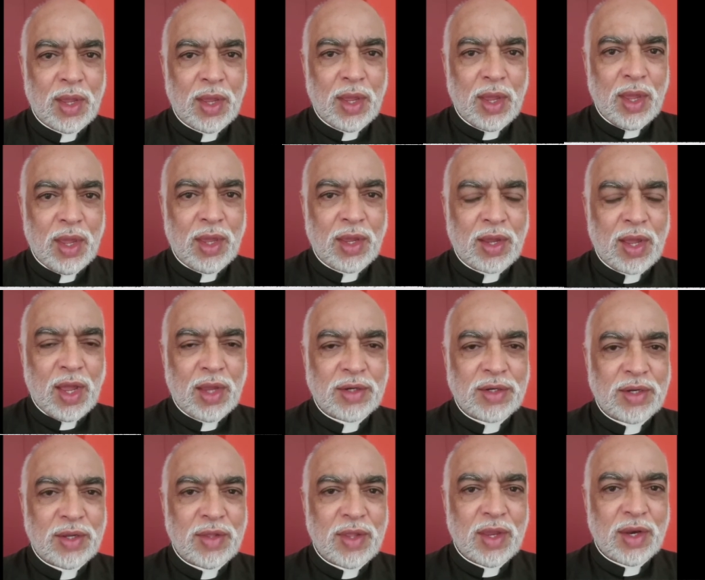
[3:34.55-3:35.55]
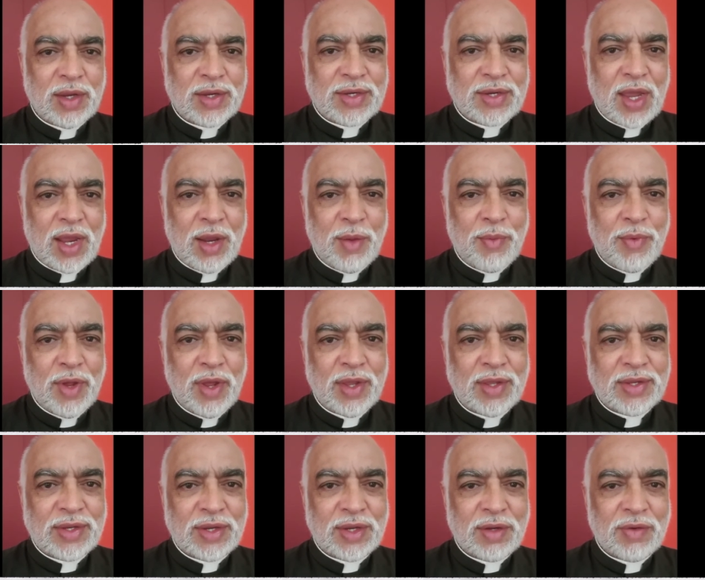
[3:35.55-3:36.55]
a country that is
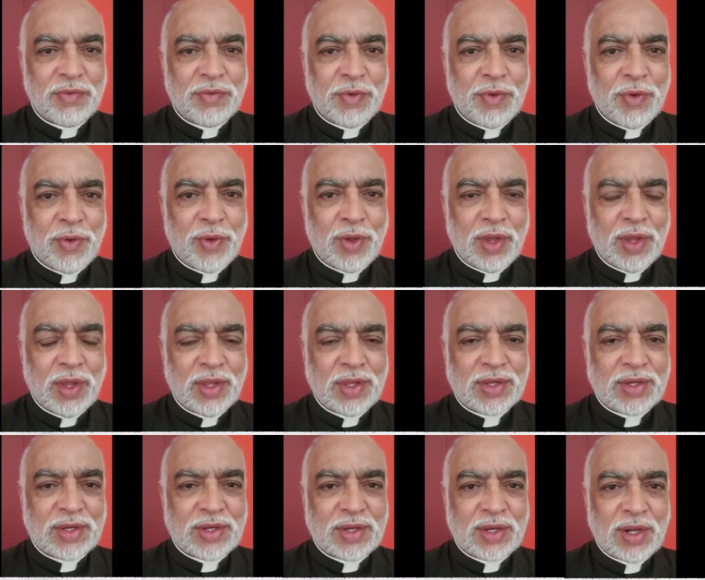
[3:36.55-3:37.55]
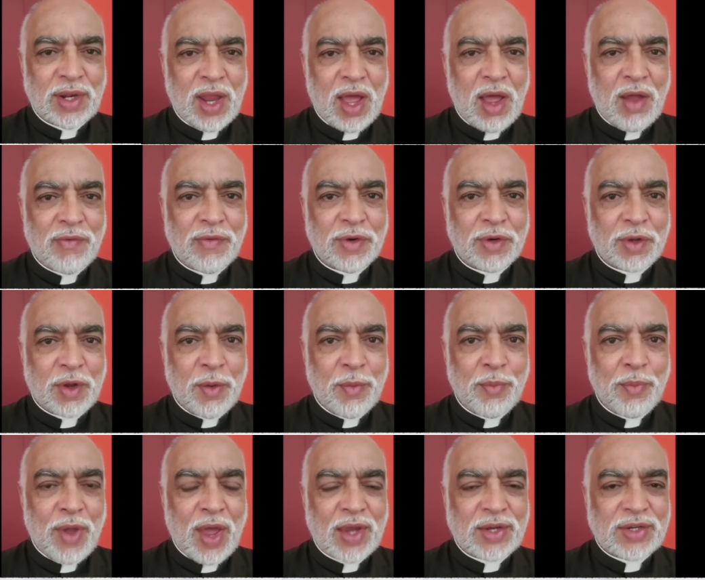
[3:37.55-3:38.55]
celebrated for its love and
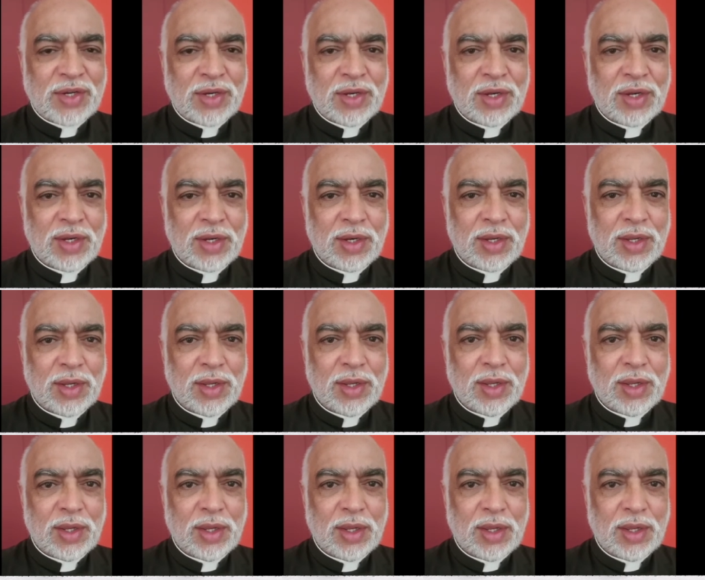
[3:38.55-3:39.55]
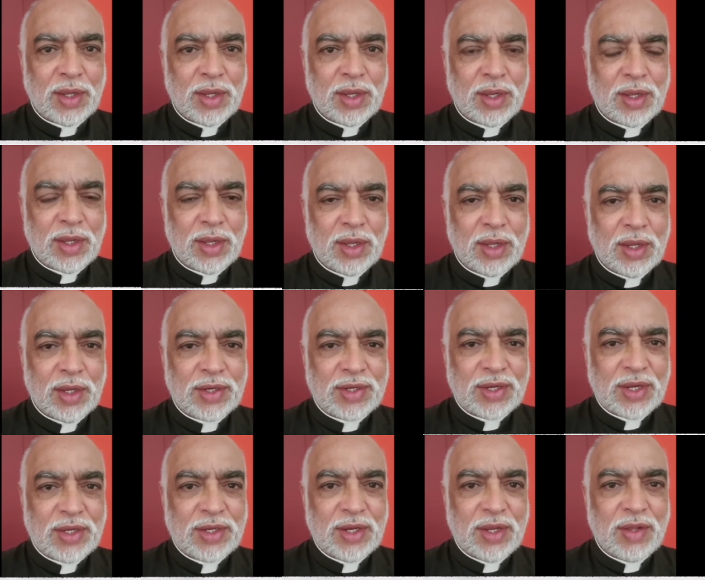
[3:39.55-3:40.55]
compassion, a
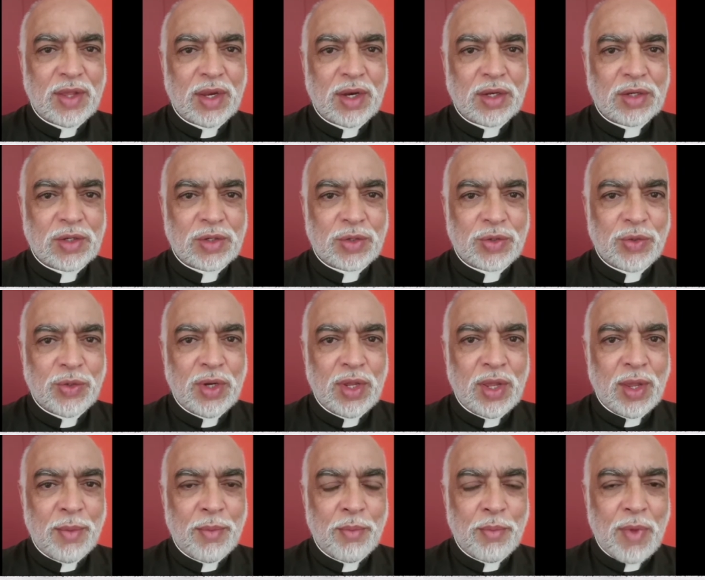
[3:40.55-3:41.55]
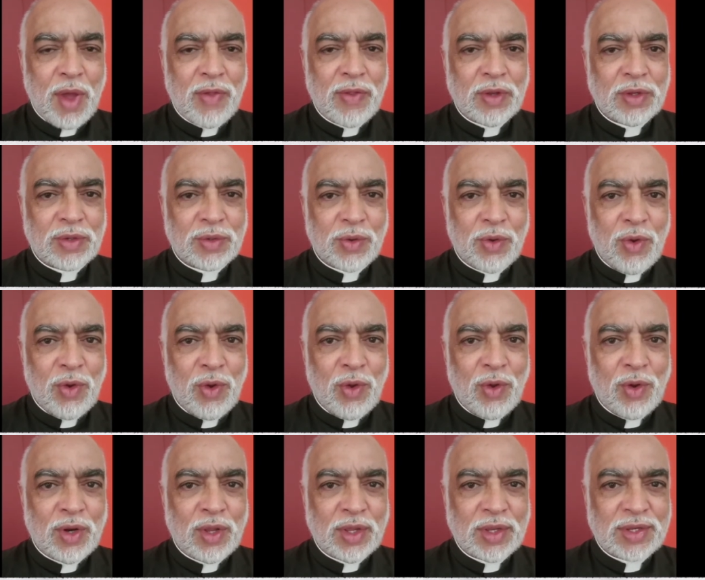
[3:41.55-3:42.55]
city that is truly a mother to
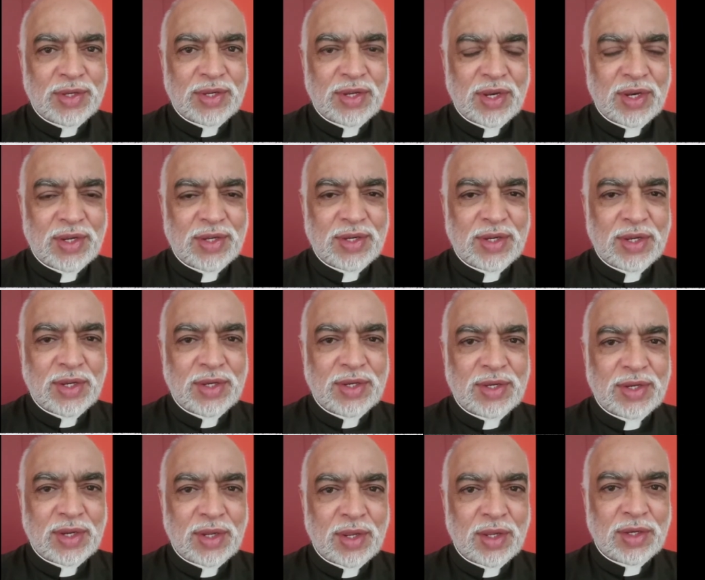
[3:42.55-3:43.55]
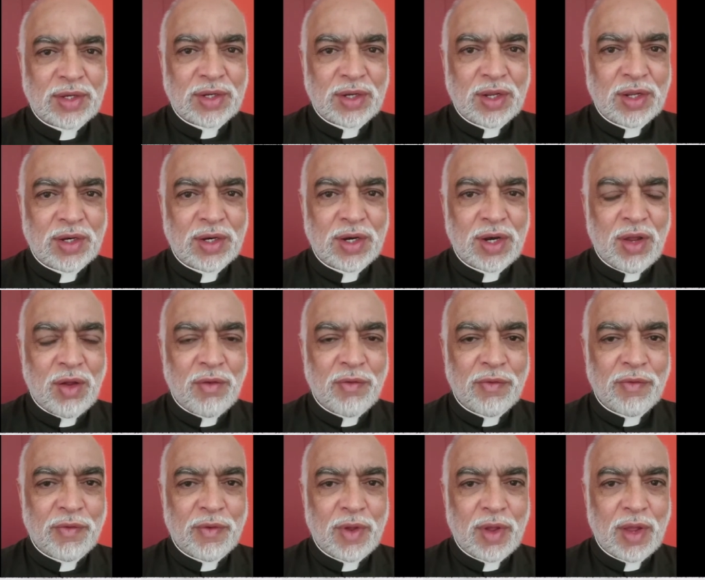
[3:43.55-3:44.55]
all its citizens and the children of
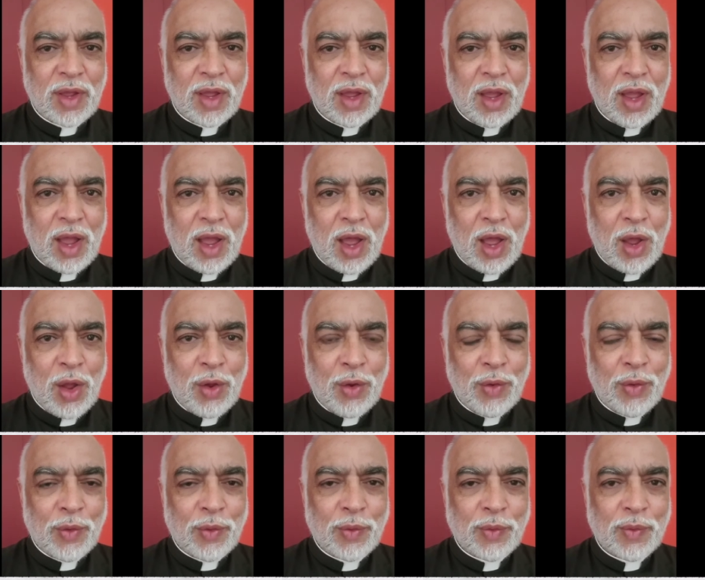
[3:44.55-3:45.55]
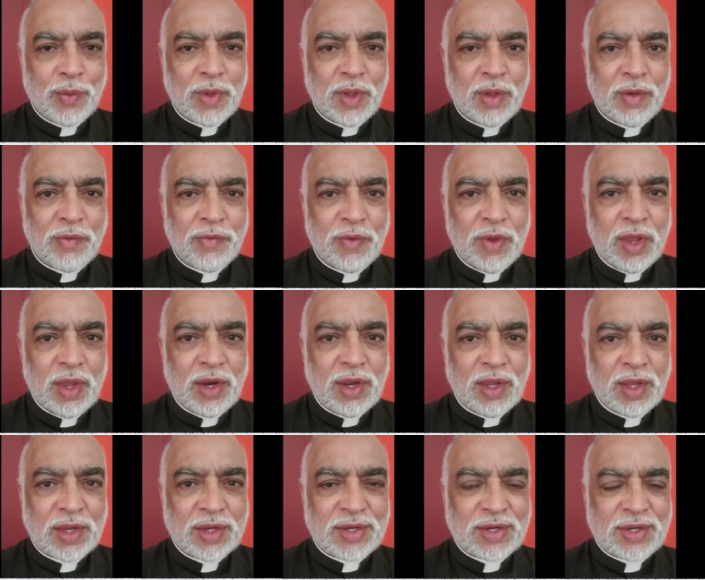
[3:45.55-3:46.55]
our
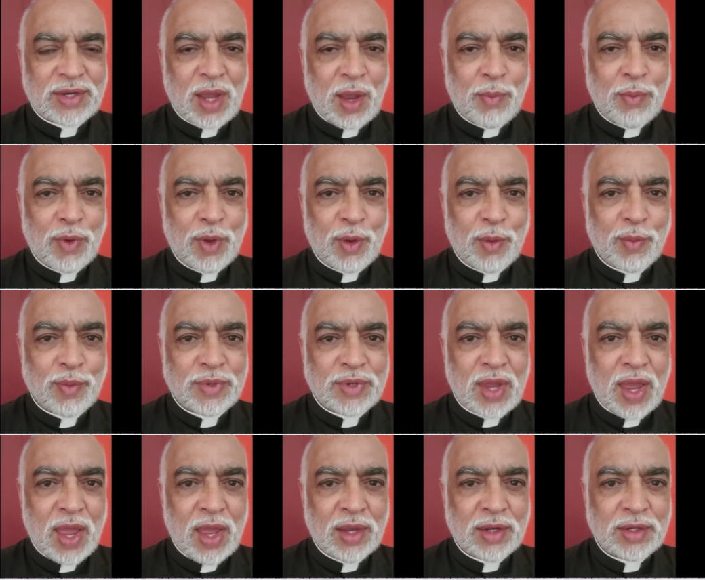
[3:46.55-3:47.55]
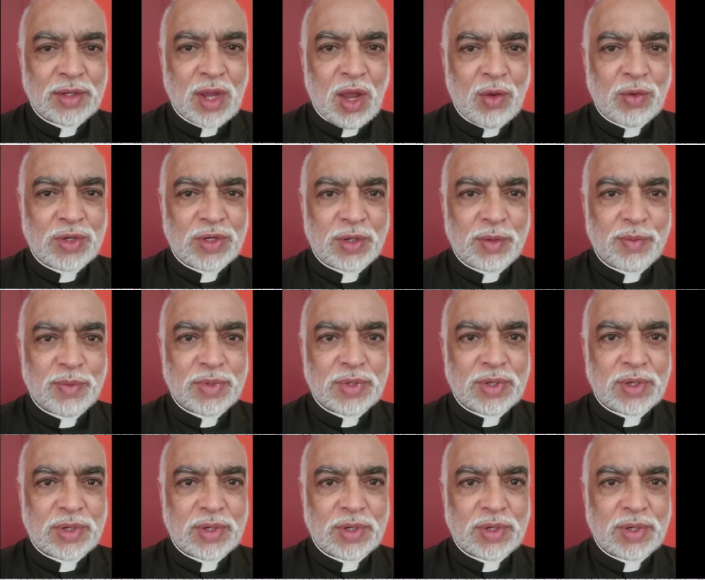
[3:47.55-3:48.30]
various suburbs and townships.